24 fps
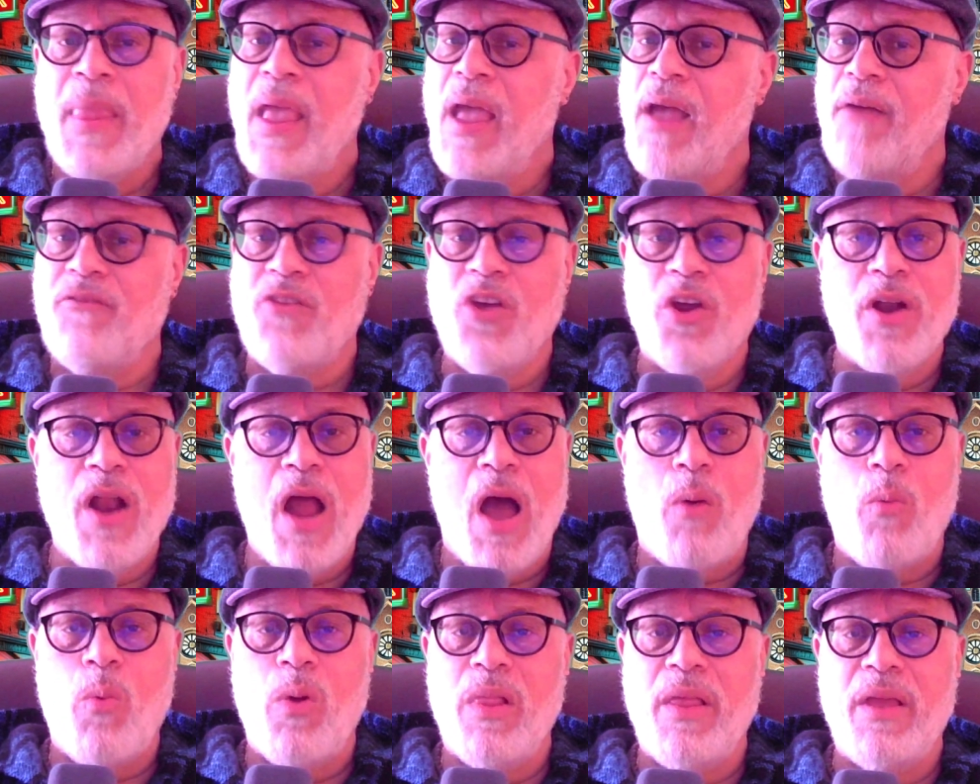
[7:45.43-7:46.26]
if you're
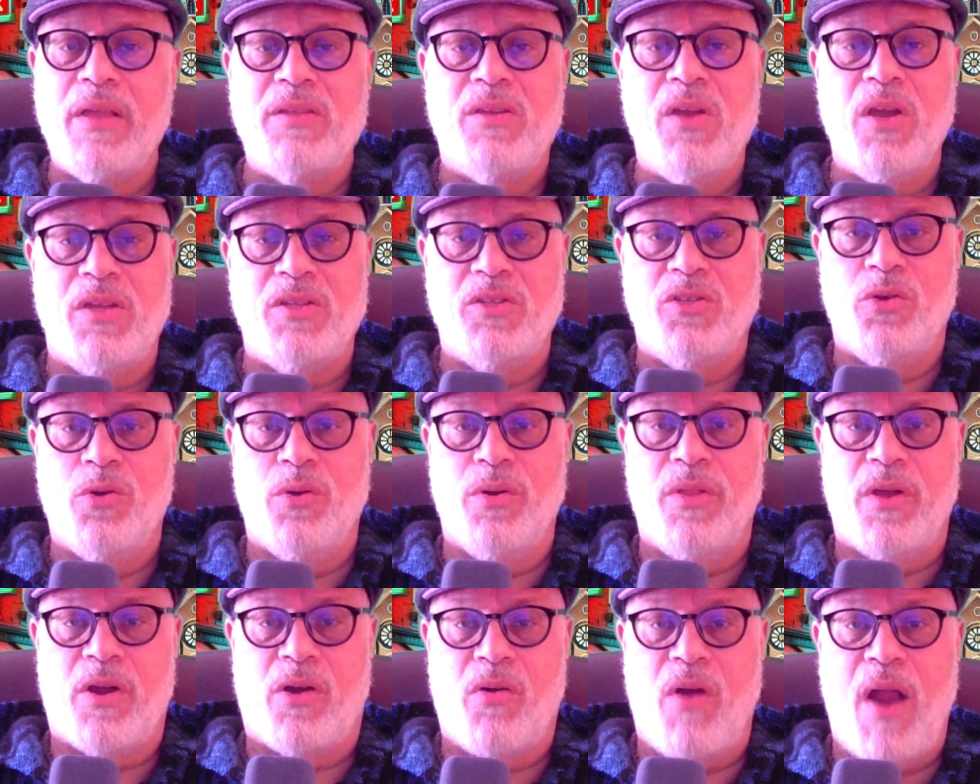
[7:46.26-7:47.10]
not willing to
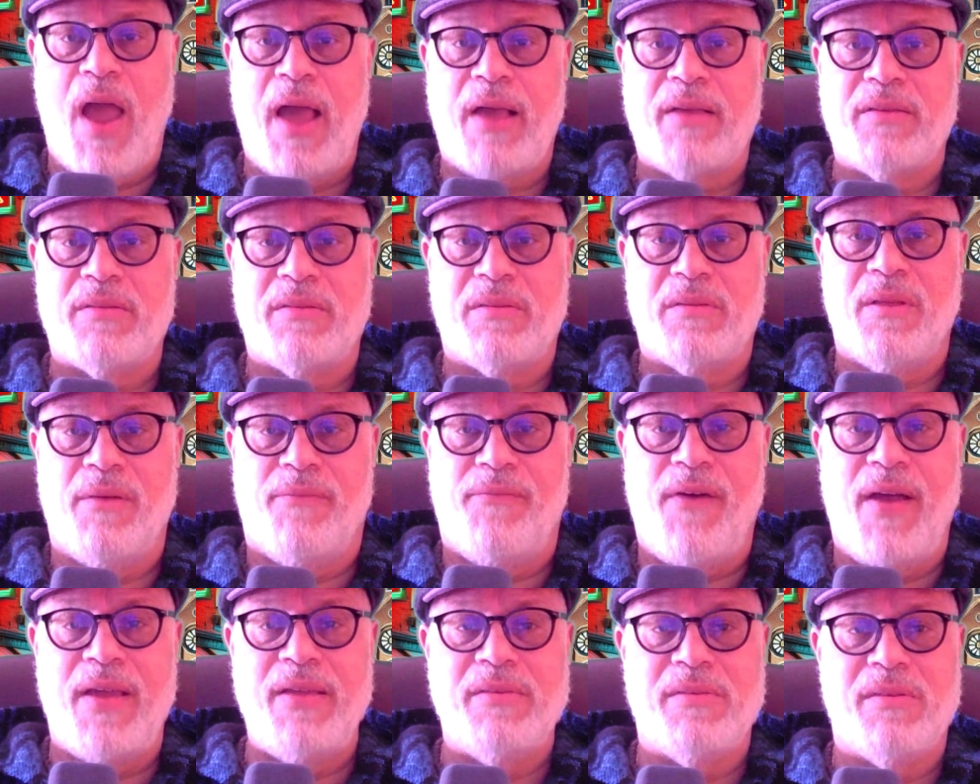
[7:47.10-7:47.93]
endure the cracks, the
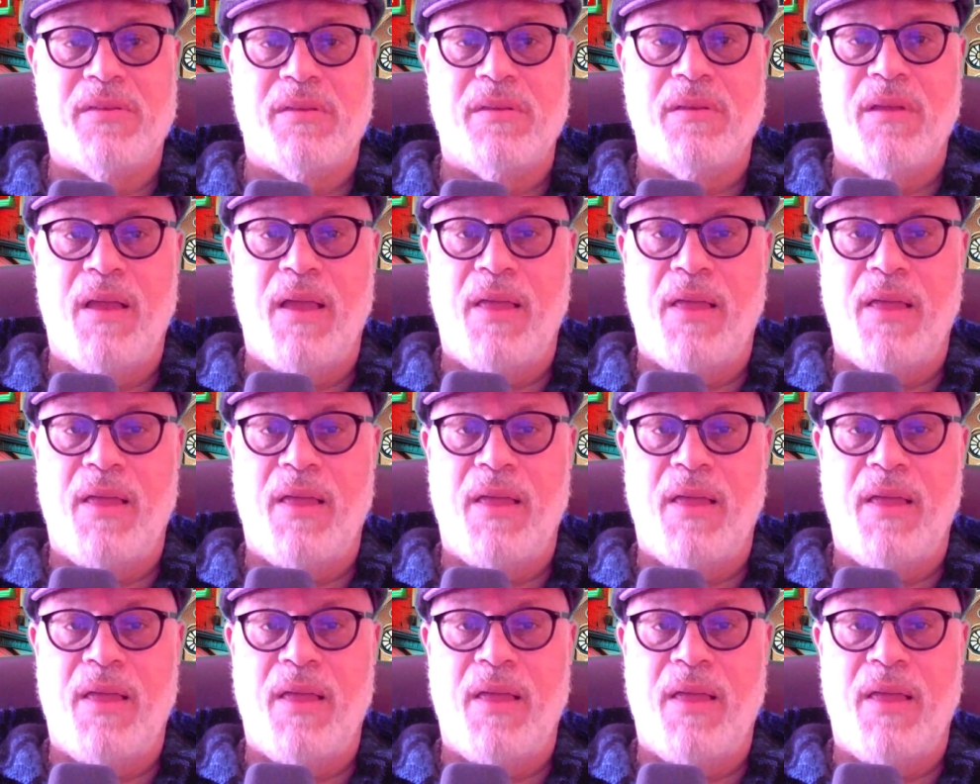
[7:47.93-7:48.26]
fights,